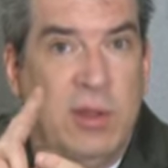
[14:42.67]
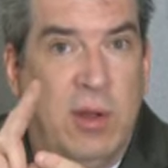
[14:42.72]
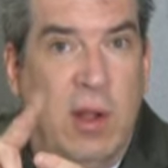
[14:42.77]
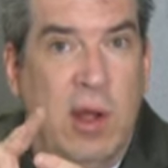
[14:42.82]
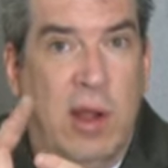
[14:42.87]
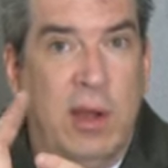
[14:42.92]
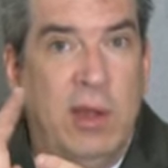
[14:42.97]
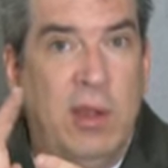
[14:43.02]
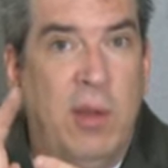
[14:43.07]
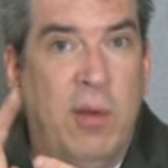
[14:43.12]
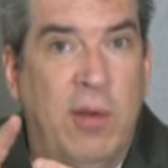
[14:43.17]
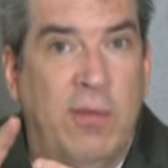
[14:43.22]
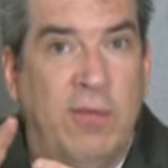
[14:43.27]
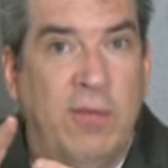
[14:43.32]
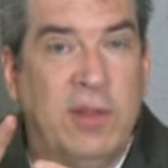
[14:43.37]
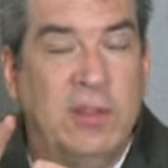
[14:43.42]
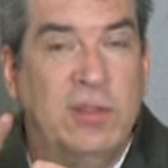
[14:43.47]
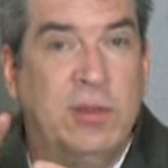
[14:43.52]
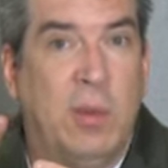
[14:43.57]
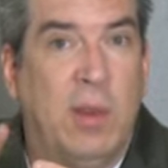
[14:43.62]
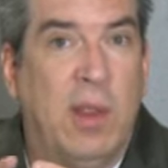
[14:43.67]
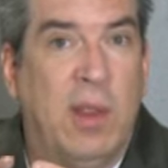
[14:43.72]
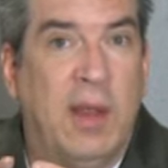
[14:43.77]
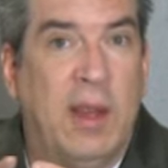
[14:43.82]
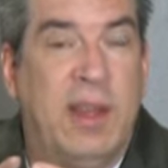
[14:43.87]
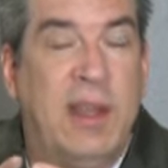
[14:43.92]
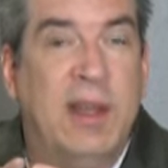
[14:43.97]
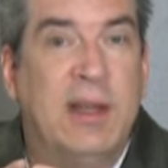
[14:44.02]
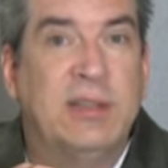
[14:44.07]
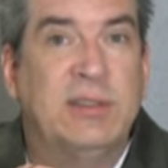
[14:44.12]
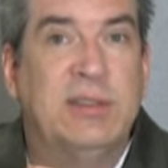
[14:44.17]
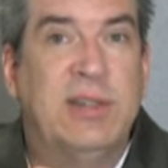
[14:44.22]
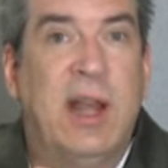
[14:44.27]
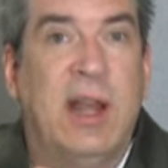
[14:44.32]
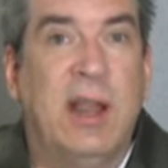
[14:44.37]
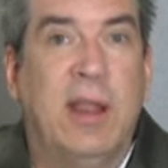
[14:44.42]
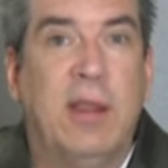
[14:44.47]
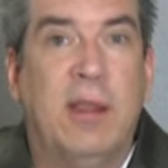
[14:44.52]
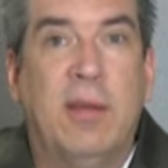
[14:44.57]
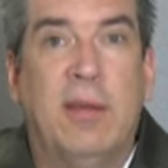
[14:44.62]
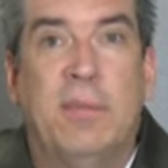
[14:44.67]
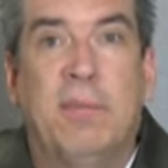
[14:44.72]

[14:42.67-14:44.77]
an audio, a visual, and a kinesthetic.